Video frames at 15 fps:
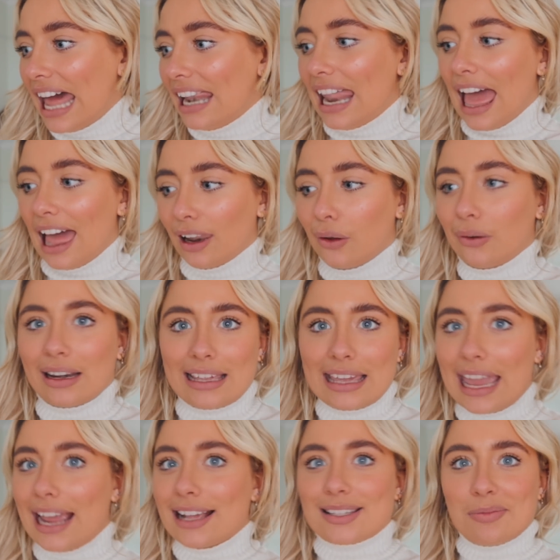let alone a
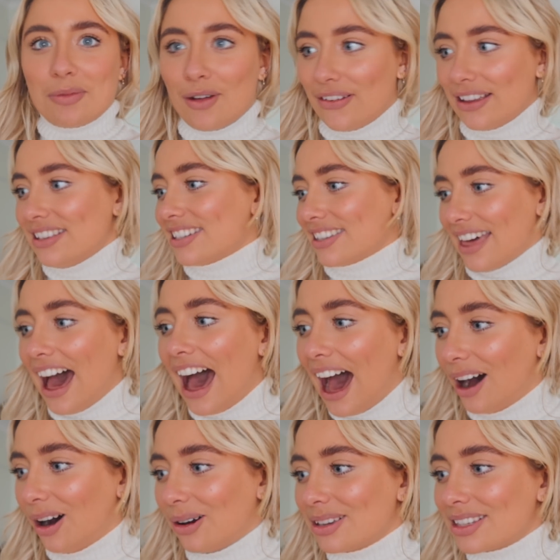year to move into the
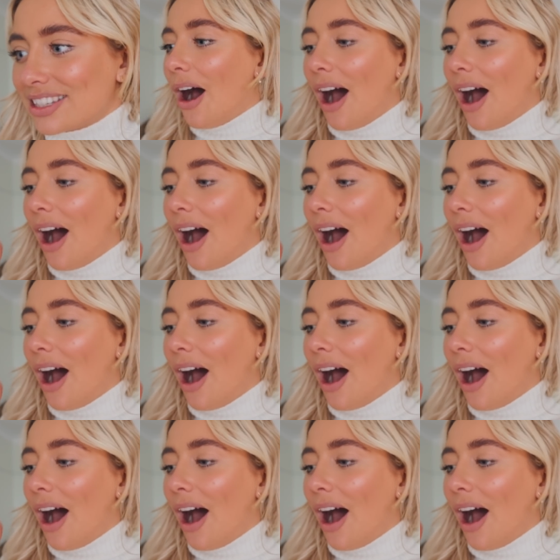house.